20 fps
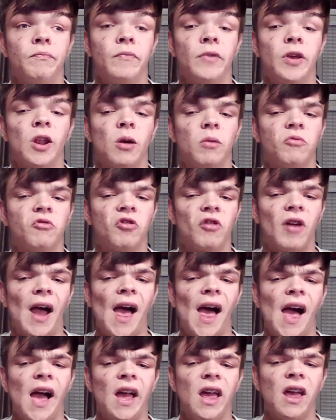
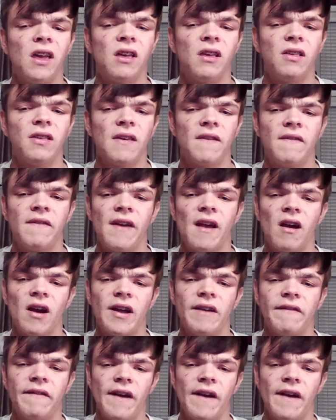drag is a very,